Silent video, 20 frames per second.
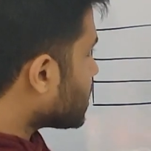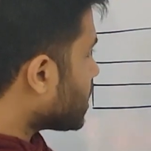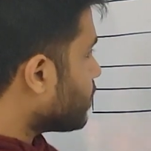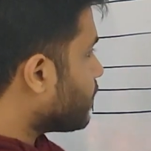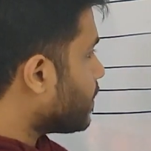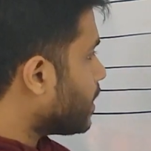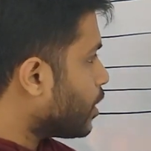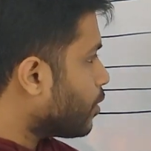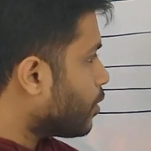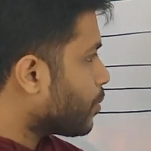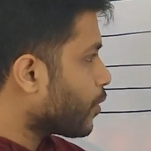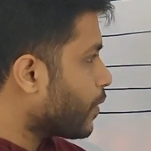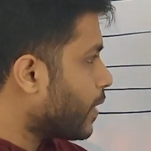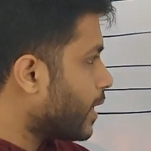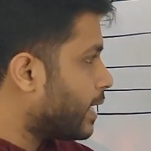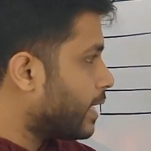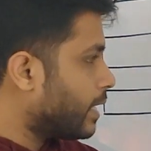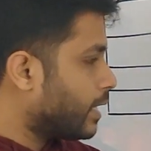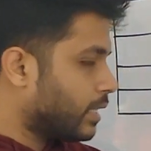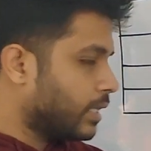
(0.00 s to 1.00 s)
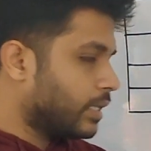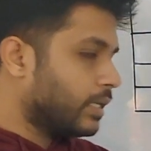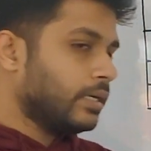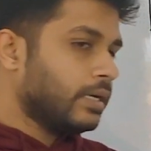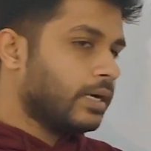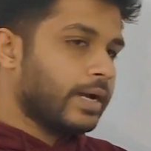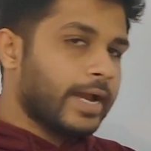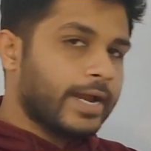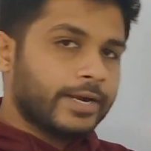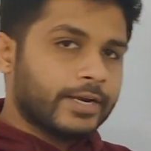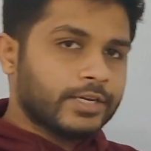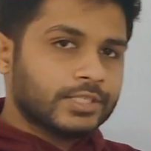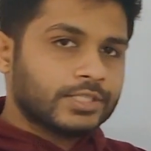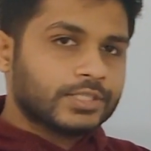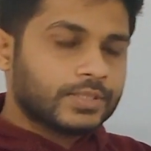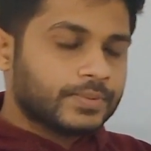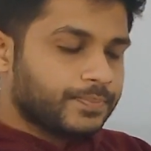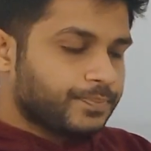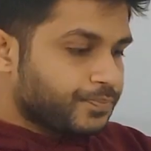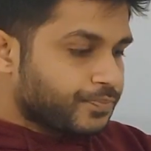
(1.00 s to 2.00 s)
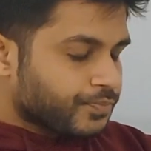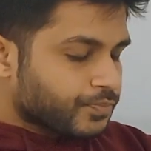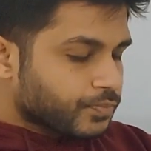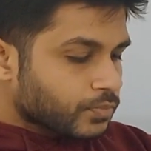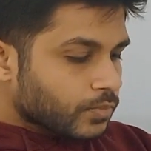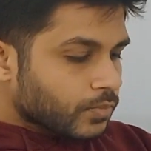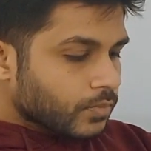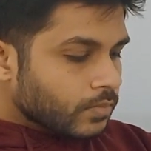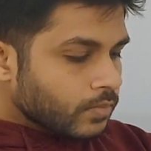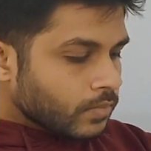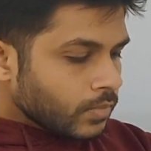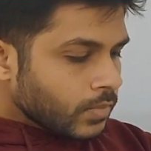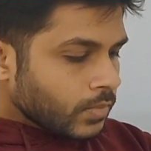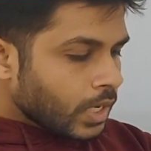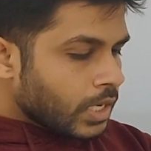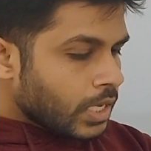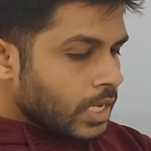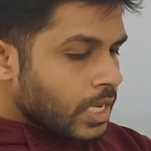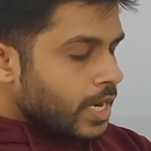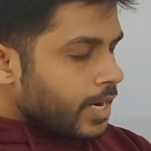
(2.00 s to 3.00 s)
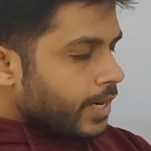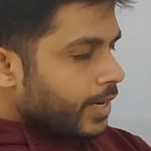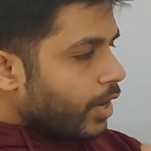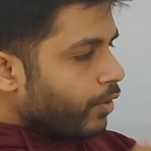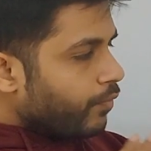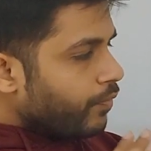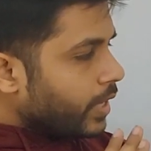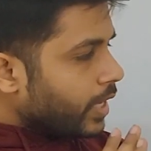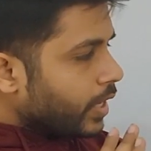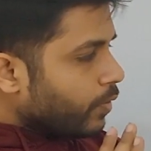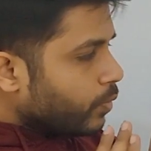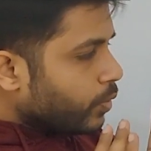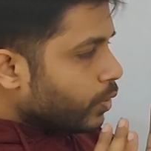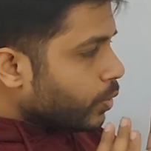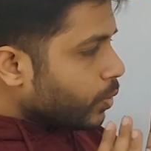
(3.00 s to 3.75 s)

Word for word: and we have provided the address. Now we have